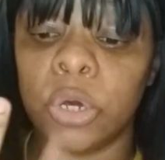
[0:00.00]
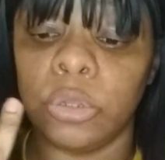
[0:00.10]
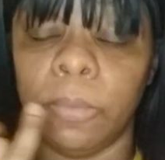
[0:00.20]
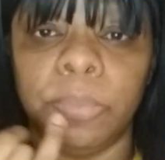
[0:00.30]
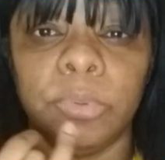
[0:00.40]

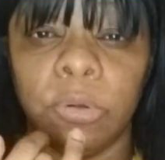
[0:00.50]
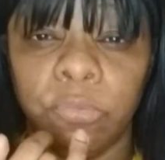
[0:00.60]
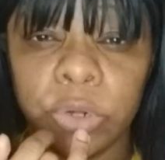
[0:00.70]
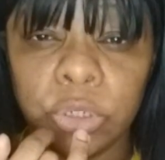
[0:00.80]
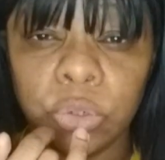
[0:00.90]
The, the
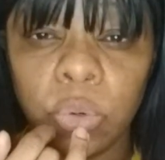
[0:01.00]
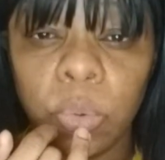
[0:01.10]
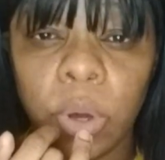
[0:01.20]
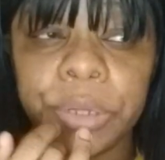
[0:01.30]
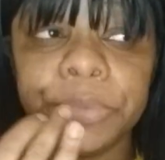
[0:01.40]
original
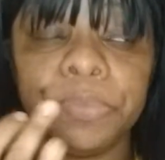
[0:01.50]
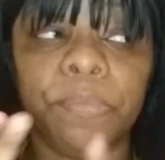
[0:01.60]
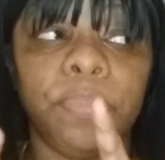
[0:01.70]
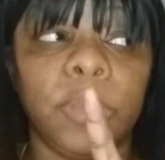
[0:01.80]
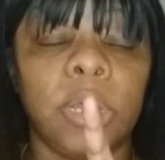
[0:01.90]
one.
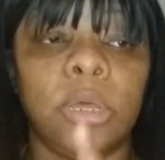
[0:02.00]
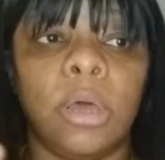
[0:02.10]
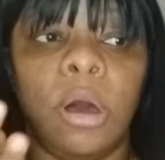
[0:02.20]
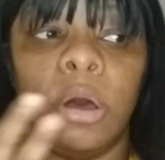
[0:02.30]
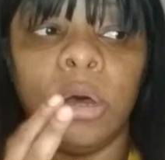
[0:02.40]

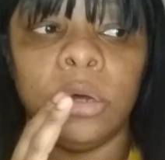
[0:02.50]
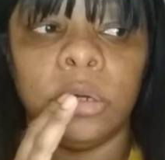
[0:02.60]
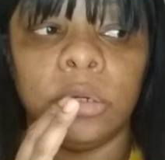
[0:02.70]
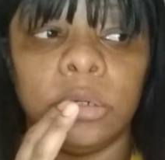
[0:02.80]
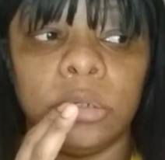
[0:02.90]
Uh,